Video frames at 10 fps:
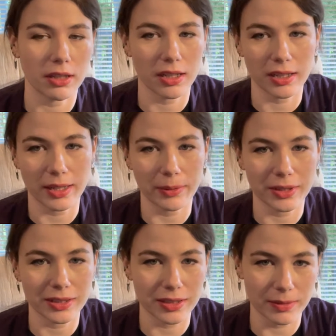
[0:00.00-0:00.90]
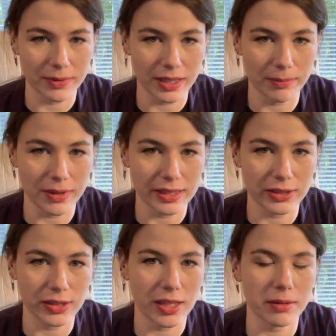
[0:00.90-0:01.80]
clay work to update my
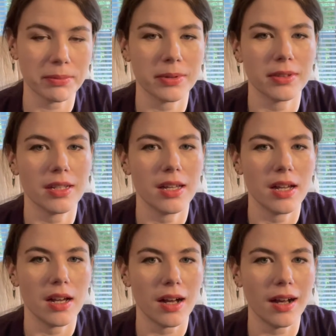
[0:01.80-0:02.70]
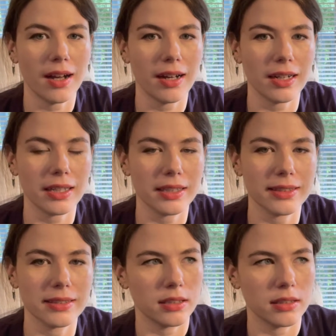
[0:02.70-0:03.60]
shop. I
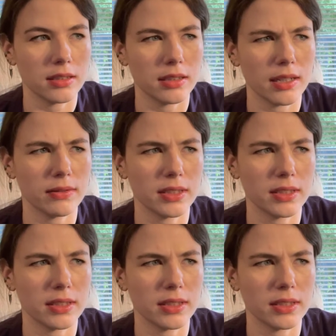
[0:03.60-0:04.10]
haven't